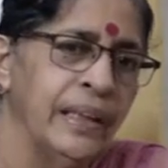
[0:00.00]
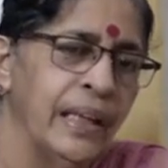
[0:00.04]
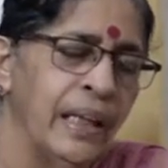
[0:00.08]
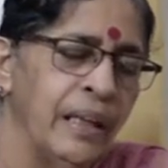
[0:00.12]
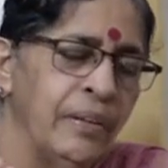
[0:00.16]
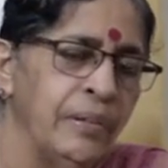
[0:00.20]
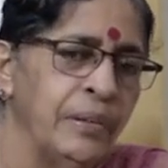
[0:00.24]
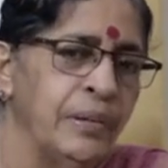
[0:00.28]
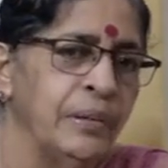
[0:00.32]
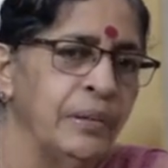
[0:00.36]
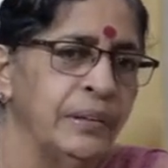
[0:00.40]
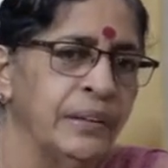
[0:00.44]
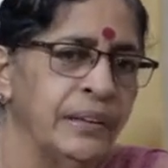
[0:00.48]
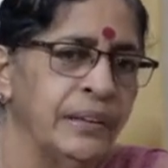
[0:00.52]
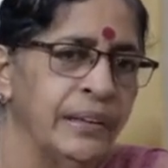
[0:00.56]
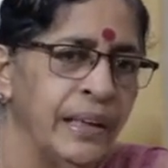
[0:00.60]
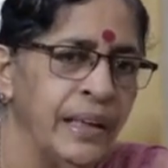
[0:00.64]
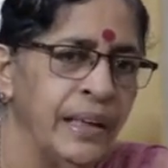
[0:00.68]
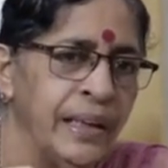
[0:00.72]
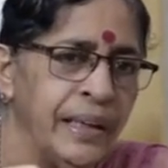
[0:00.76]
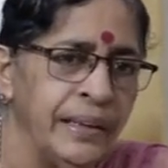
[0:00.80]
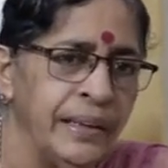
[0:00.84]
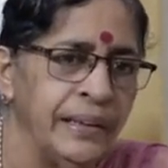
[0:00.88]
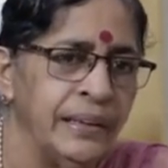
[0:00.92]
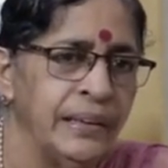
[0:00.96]
have to
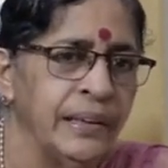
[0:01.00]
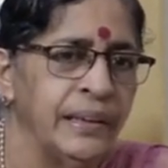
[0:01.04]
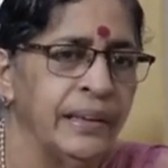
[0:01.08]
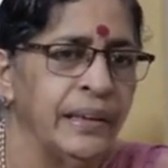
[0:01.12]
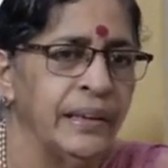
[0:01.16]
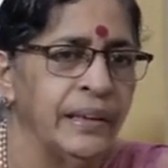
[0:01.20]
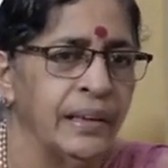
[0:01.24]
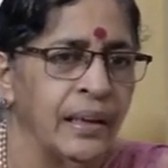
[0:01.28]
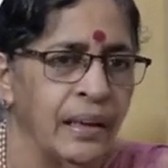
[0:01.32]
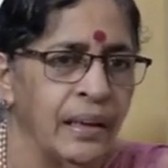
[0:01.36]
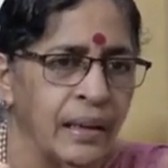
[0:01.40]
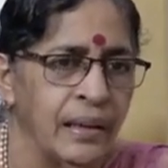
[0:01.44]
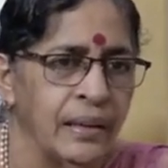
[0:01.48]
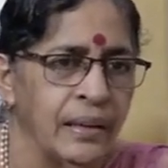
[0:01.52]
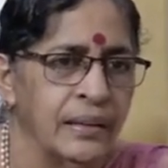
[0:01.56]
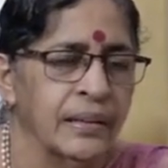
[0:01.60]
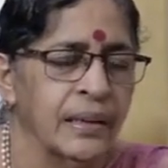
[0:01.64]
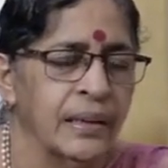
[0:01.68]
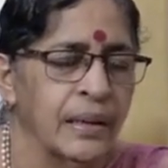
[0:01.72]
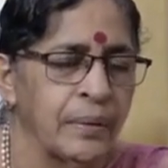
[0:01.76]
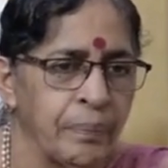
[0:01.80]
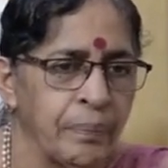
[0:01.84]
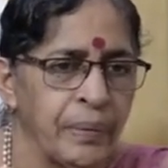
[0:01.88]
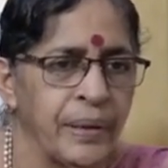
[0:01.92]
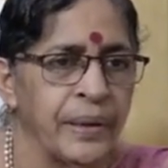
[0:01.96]
change the glass
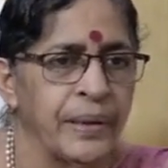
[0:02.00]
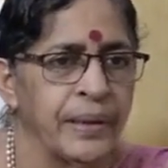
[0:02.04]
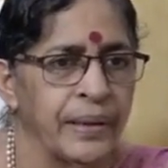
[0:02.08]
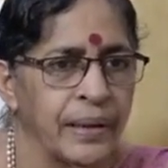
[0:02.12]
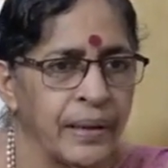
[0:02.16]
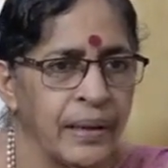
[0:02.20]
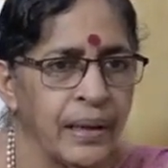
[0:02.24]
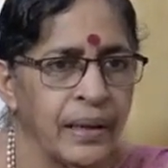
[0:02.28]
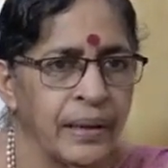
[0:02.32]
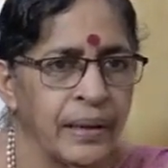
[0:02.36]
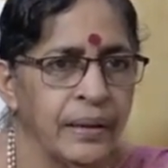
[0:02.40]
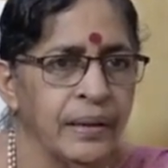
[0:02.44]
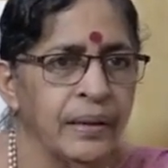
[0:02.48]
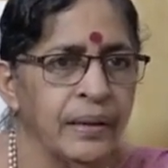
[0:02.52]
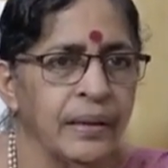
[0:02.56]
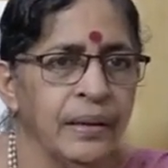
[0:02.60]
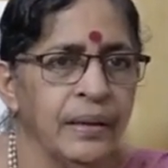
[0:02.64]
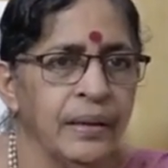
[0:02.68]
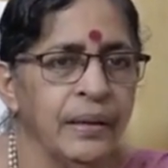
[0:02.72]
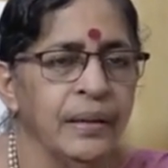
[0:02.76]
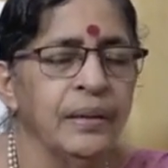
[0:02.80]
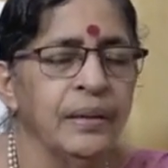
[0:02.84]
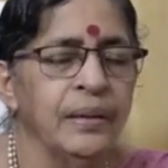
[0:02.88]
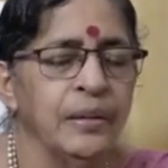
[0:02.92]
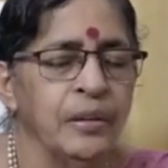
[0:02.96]
repeatedly
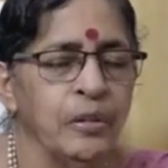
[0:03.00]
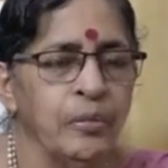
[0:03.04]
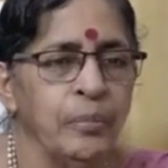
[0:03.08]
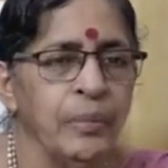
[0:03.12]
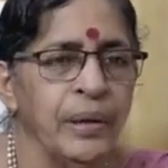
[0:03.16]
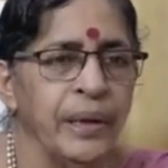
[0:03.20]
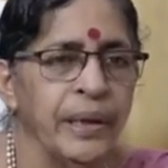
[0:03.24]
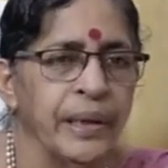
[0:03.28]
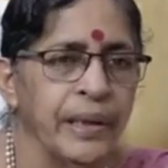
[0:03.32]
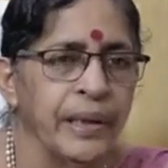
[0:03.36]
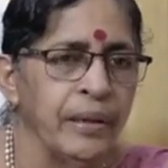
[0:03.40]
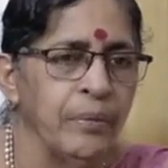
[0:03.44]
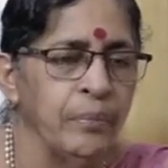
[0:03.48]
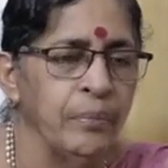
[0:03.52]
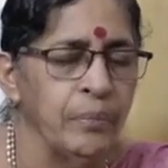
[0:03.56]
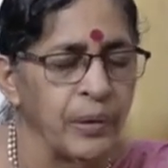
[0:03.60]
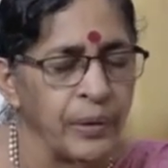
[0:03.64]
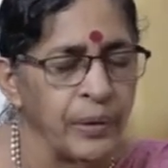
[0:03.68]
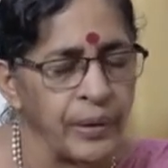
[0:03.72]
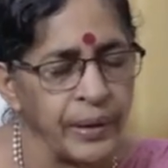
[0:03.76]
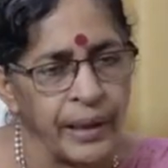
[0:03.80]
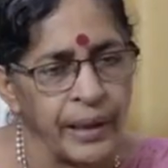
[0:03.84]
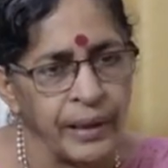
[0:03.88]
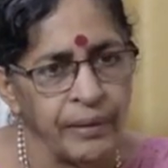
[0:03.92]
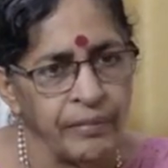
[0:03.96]
to make it more
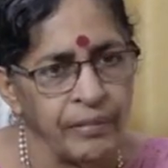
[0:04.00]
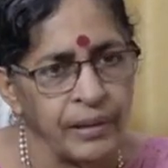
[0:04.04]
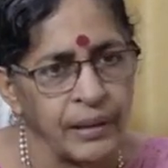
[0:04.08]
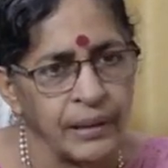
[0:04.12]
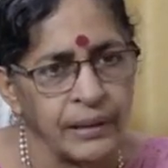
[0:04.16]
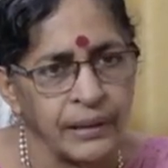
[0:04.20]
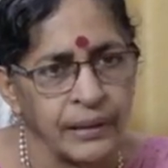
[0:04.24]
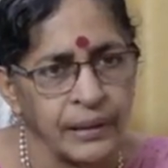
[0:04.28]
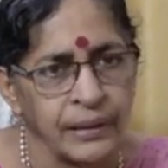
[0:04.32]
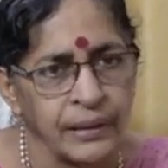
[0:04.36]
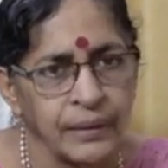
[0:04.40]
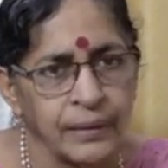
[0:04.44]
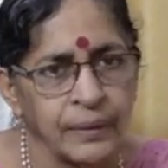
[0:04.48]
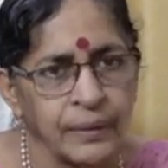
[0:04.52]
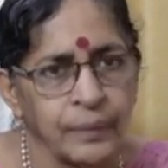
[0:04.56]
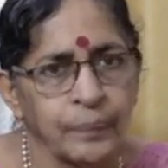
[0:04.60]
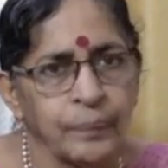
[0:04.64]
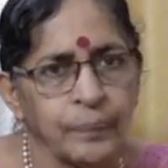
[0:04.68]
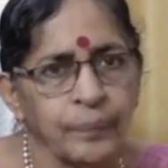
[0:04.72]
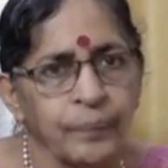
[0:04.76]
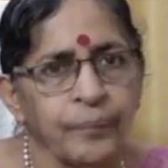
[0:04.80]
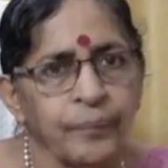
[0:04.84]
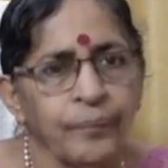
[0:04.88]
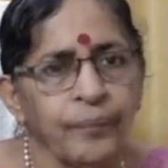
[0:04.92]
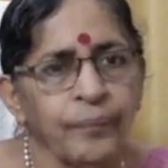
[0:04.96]
divergent.
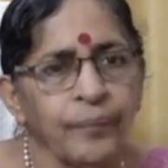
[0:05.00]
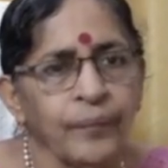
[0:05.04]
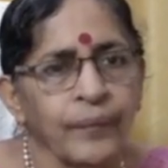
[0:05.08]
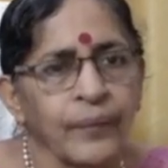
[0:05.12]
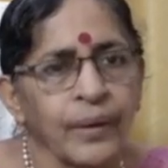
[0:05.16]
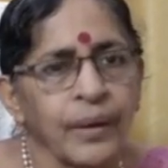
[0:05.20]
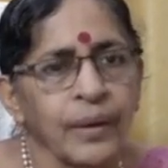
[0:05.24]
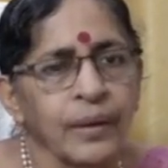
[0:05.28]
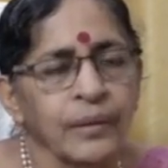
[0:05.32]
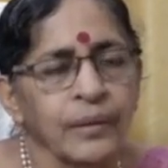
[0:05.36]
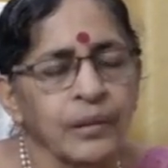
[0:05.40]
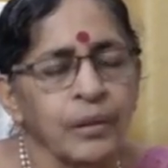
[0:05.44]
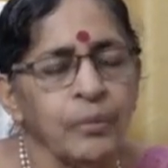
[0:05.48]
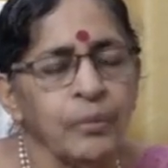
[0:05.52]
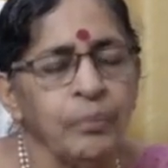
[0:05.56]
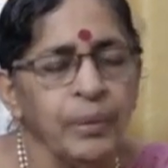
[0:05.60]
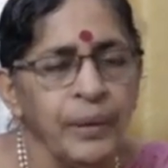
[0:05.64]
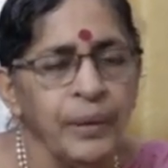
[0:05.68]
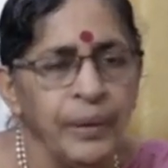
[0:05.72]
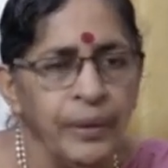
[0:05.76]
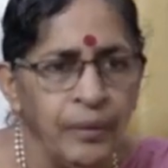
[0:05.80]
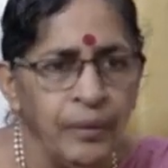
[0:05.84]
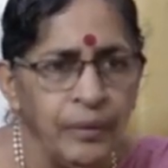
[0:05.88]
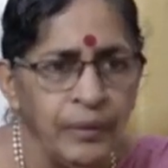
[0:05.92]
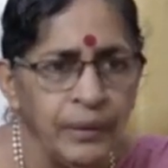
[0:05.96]
So
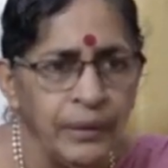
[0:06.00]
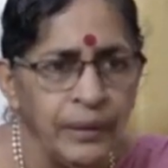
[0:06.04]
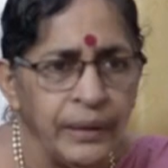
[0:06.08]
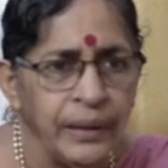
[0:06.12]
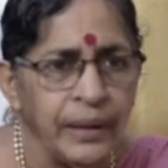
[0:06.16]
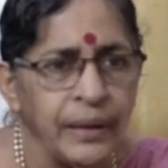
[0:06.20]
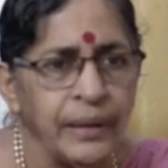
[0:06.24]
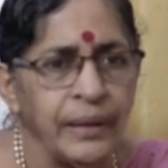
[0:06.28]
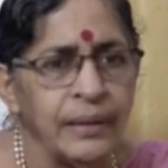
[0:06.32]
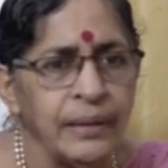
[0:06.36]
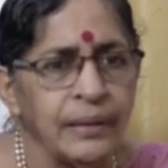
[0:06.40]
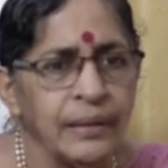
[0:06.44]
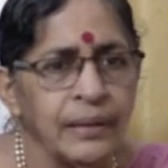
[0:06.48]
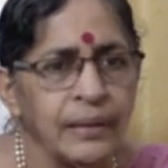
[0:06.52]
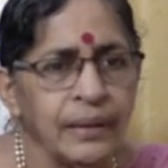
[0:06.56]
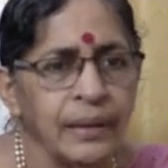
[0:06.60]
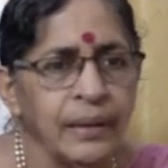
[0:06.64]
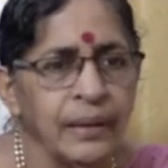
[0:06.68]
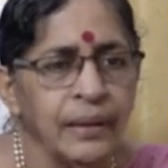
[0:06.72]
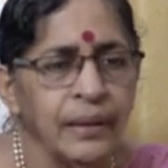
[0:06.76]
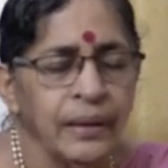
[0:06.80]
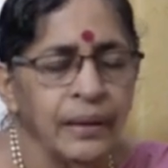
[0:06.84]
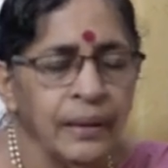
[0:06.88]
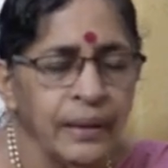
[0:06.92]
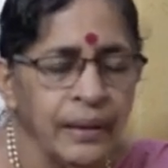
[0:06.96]
beyond this,
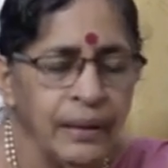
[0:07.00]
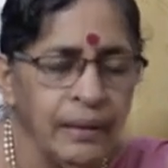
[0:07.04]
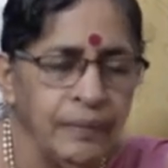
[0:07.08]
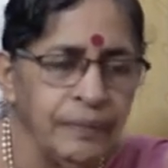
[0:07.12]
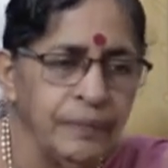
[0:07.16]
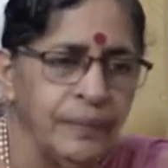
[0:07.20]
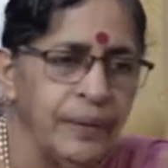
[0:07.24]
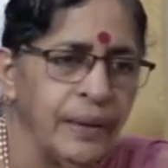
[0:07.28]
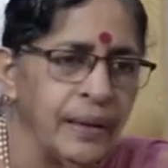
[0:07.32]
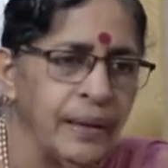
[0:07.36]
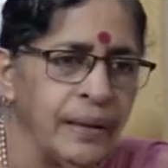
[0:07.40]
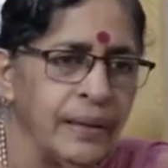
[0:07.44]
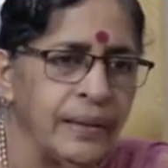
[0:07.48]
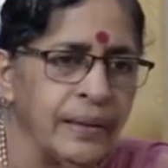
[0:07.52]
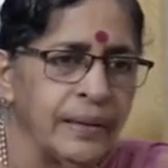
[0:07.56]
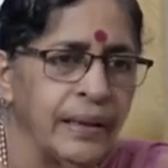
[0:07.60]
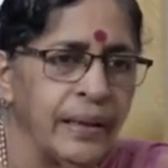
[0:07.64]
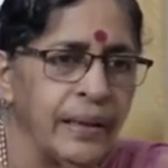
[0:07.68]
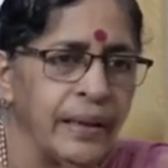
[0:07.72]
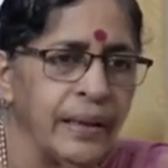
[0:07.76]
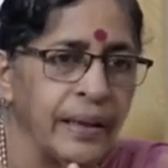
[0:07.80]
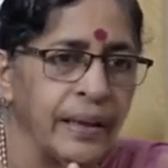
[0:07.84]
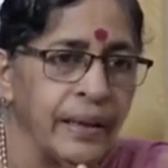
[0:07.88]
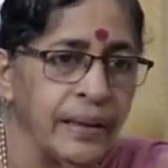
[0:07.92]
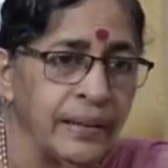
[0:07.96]
if there is a
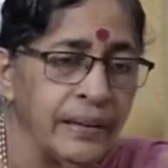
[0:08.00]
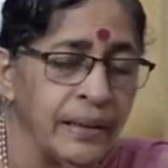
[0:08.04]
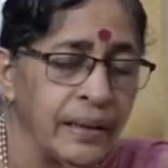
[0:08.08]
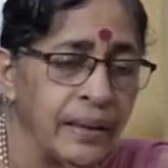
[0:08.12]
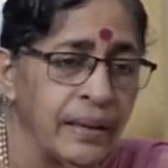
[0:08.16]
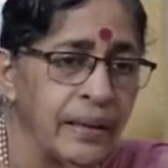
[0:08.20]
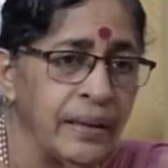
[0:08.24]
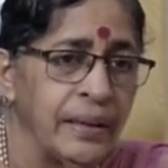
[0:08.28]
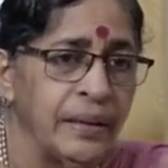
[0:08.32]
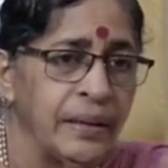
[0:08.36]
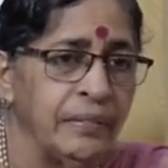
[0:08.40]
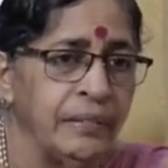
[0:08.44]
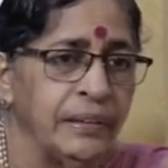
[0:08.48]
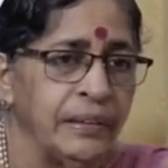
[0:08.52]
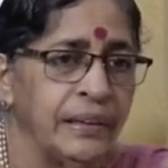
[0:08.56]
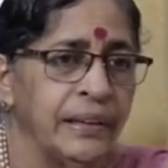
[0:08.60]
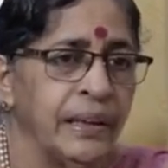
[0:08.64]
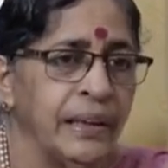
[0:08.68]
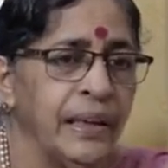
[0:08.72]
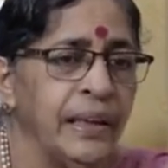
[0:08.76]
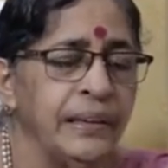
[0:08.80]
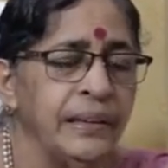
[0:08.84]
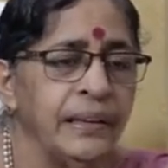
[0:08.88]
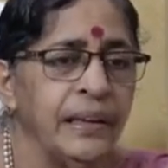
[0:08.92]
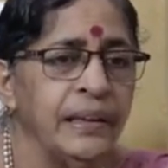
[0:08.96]
degenerative
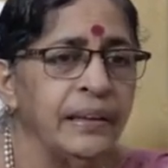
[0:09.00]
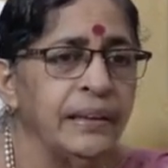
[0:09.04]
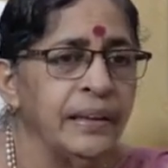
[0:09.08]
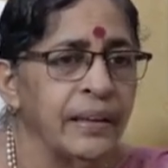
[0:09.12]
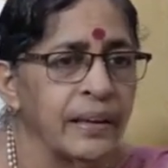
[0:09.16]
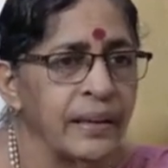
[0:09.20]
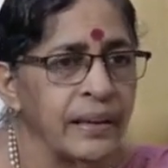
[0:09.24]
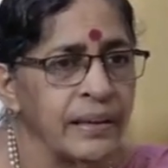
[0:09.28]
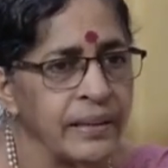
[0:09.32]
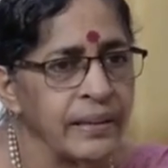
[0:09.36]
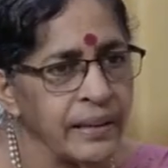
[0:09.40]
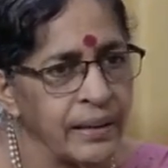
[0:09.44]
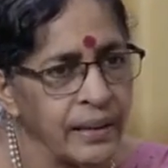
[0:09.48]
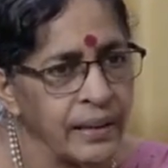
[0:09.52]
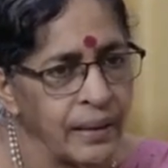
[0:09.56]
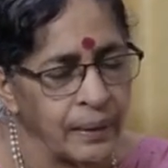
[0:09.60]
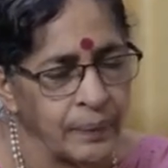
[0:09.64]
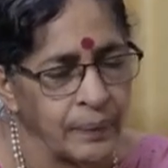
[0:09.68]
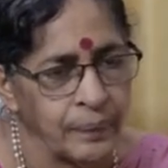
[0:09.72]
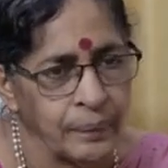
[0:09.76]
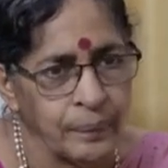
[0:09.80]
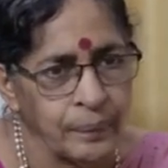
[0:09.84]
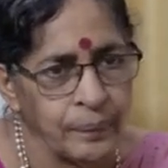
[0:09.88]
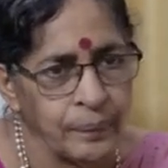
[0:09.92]
change in the retina,